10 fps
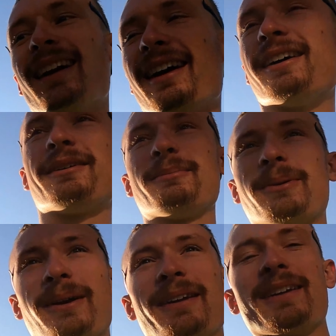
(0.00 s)
Uh,
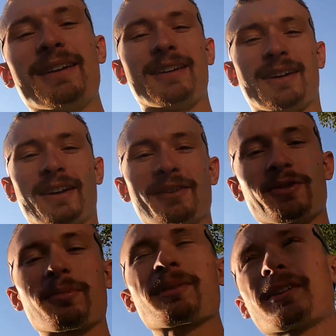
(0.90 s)
but uh,
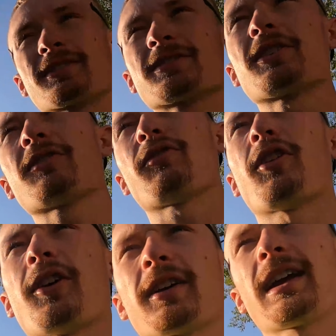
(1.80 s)
normally I start the
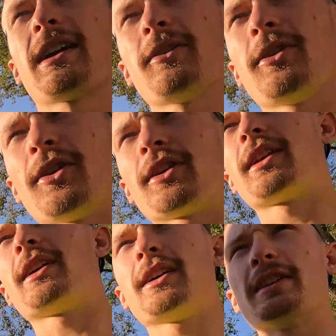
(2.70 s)
vlog out
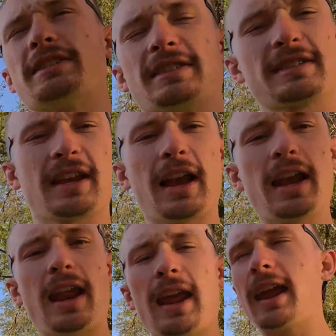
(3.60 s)
on a
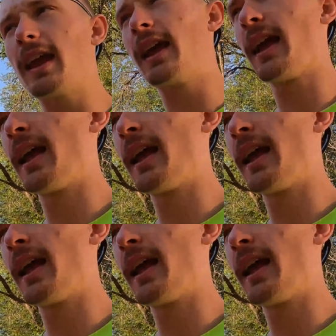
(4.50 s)
Sunday,